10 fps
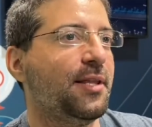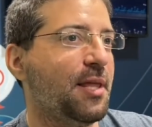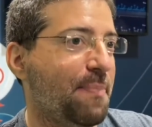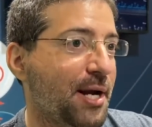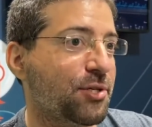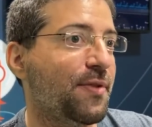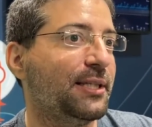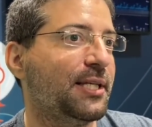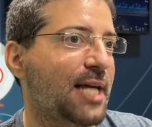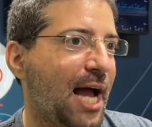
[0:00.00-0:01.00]
the person that
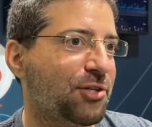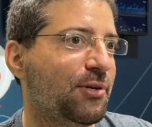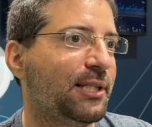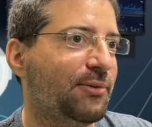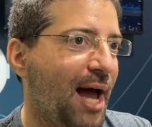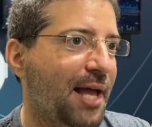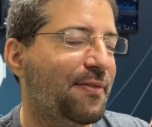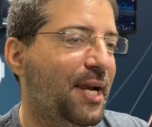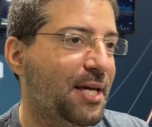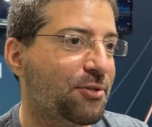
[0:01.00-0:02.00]
is actually trying
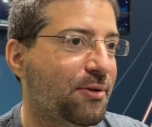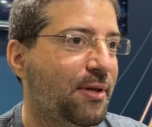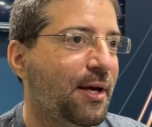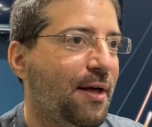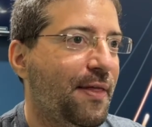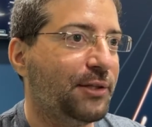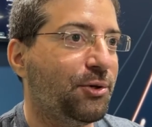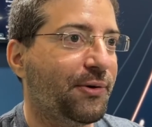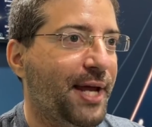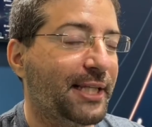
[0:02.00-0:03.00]
the lesson that you
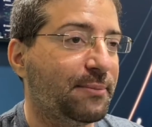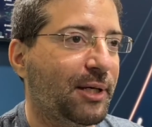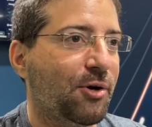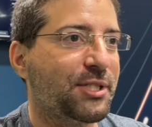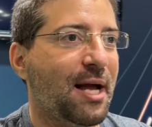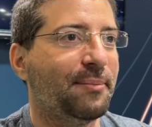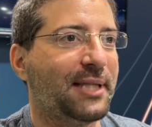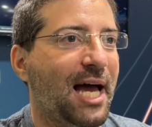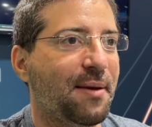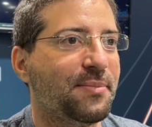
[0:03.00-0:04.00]
created, because
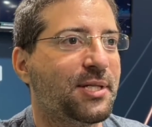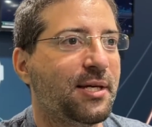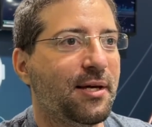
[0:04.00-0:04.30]
sometimes